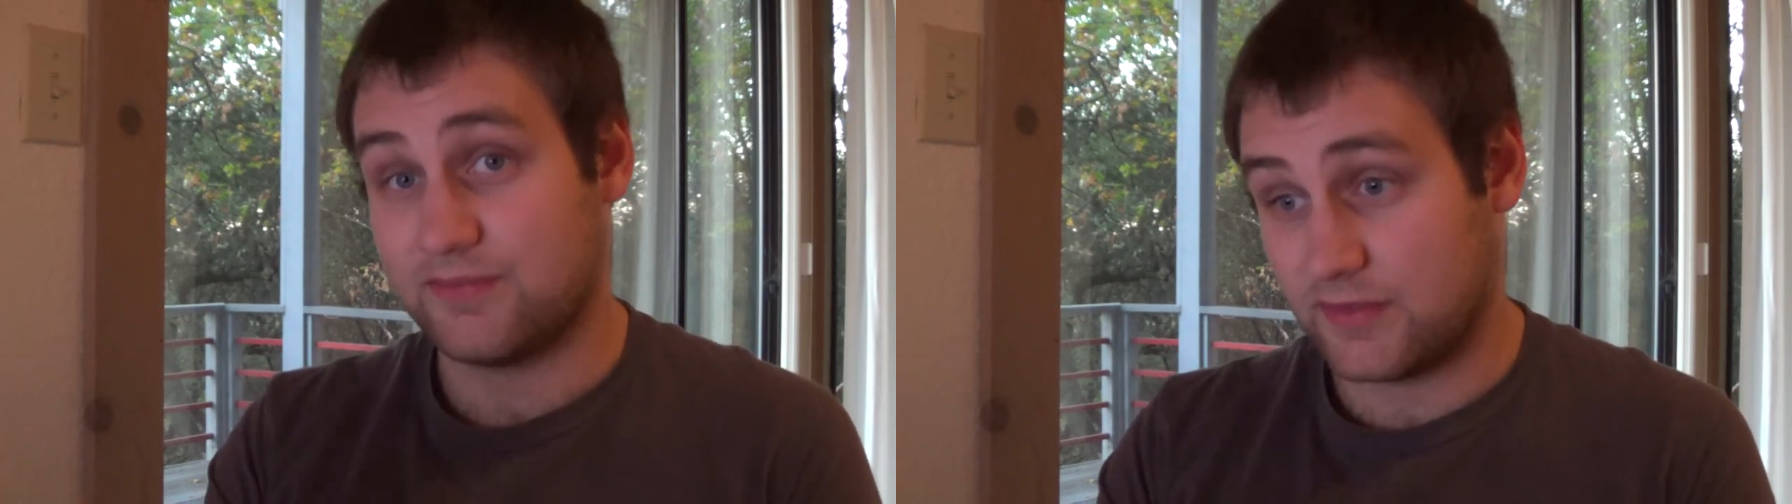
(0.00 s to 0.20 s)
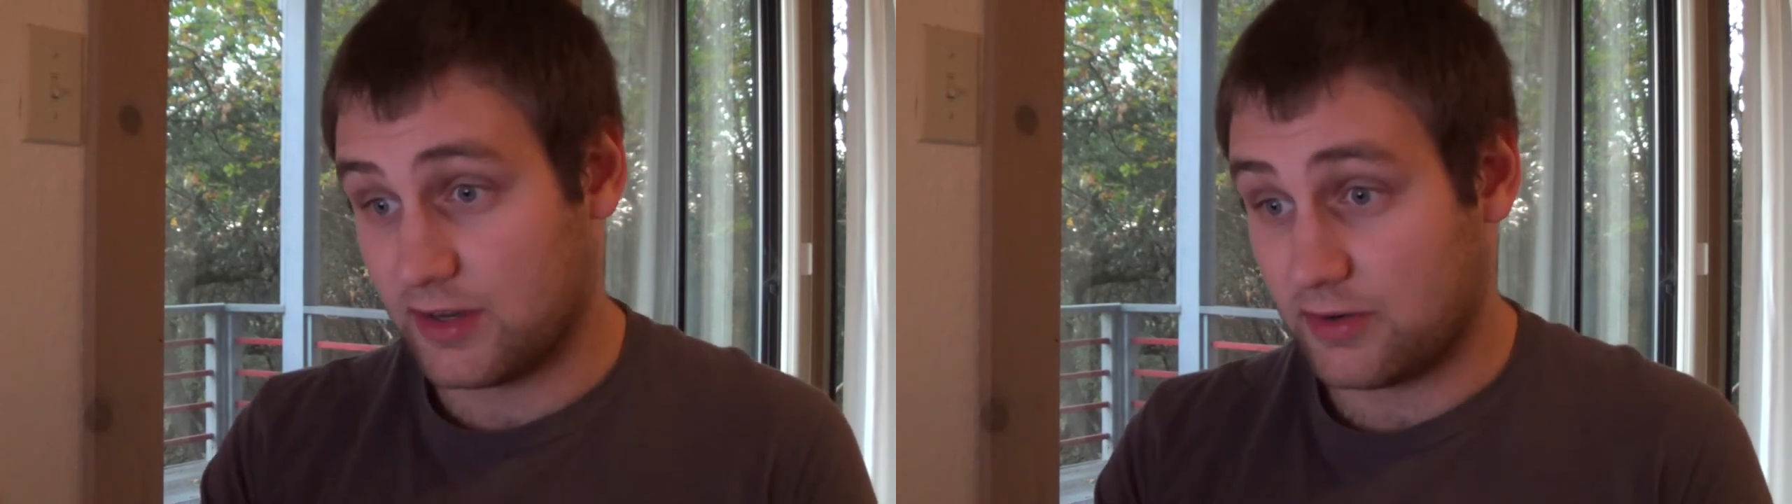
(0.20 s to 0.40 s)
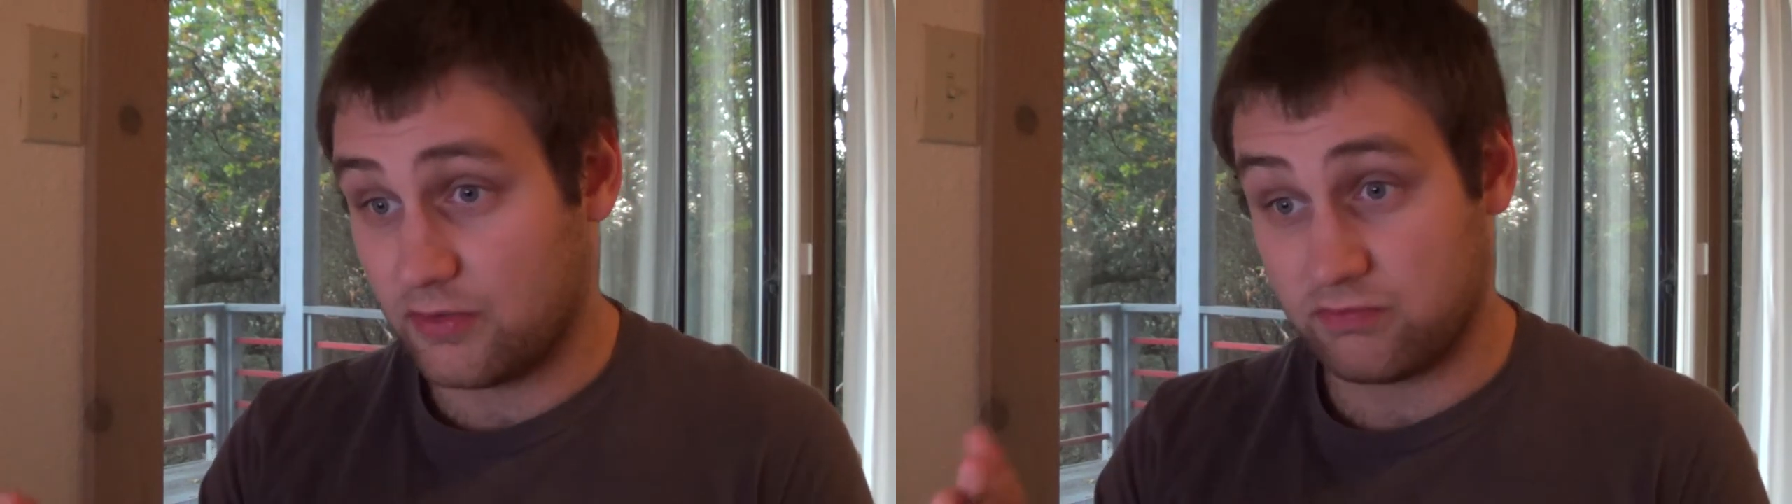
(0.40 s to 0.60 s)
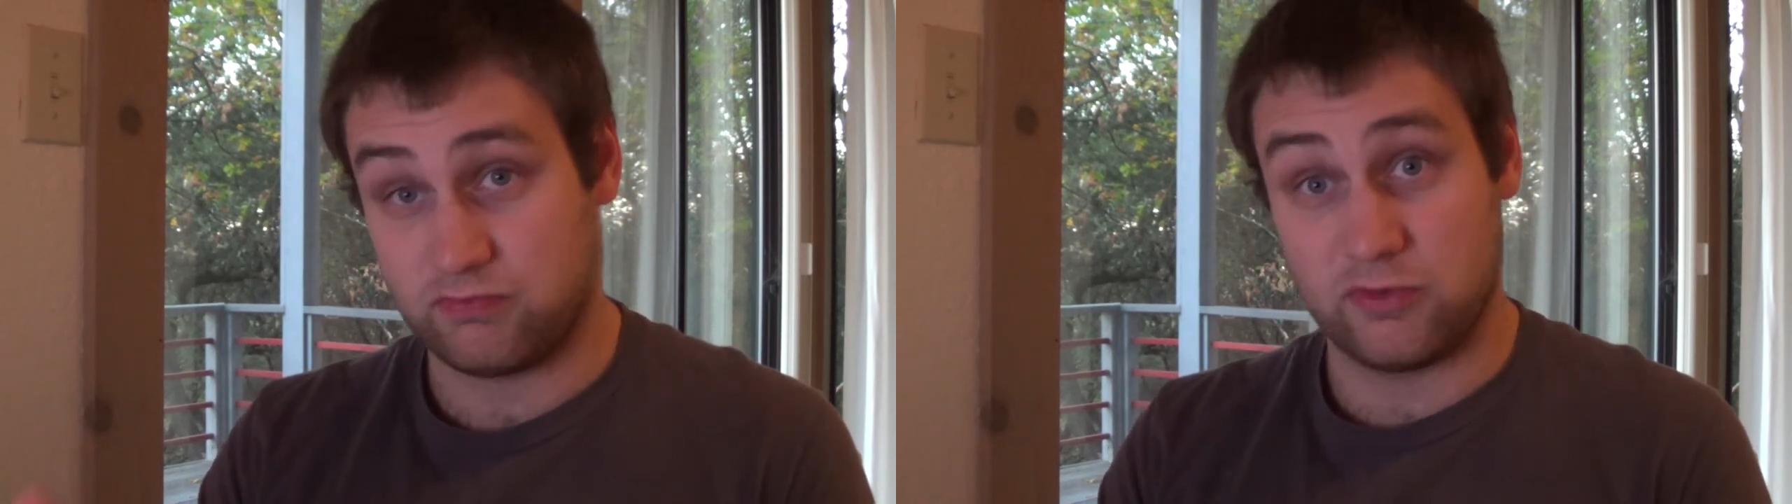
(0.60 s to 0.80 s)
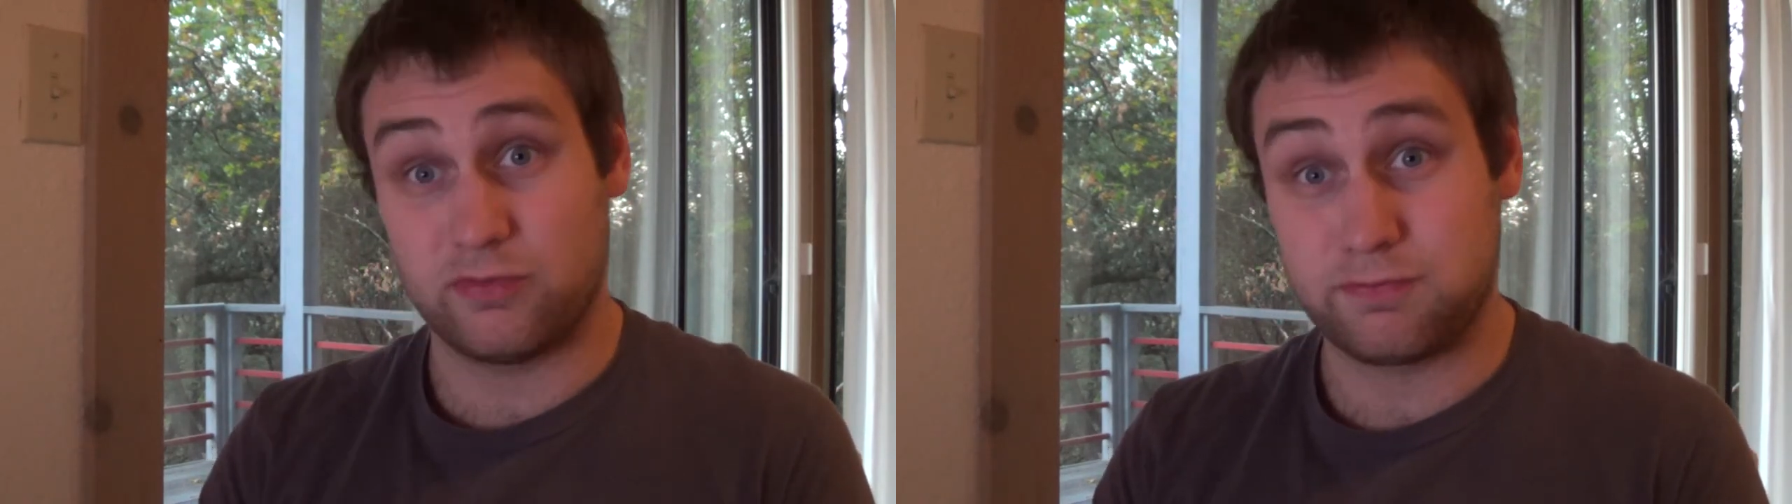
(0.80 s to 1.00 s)
and
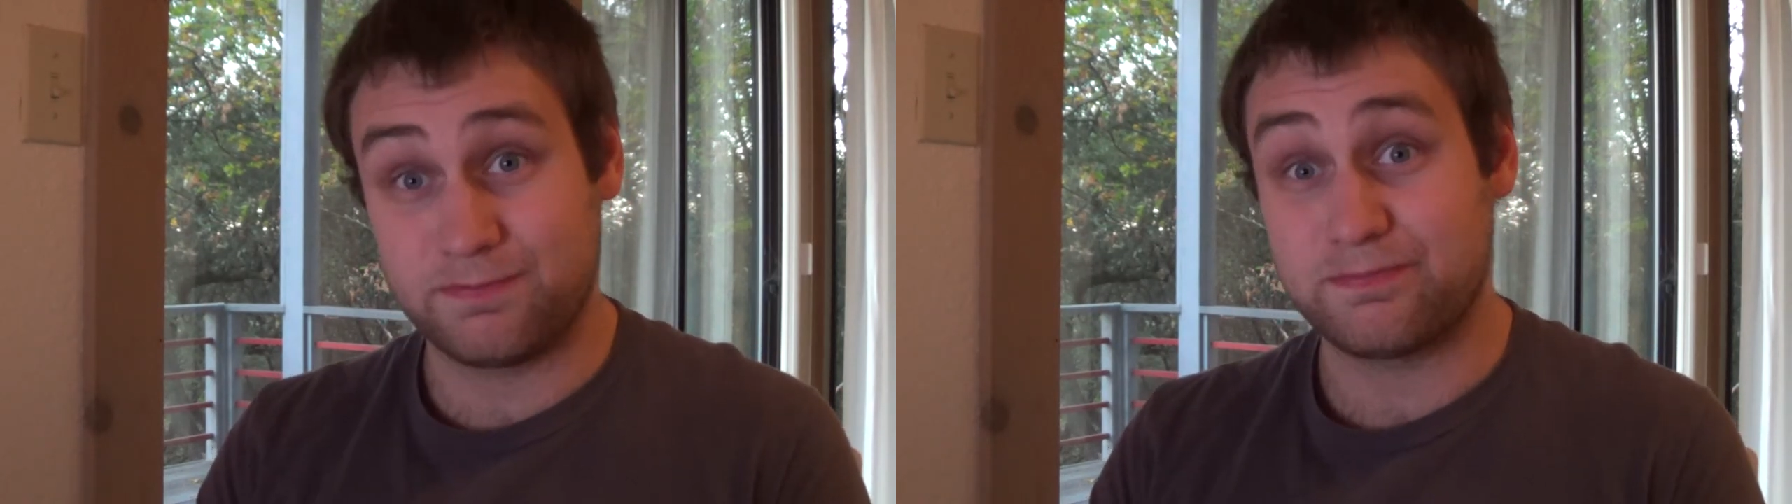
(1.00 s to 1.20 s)
you're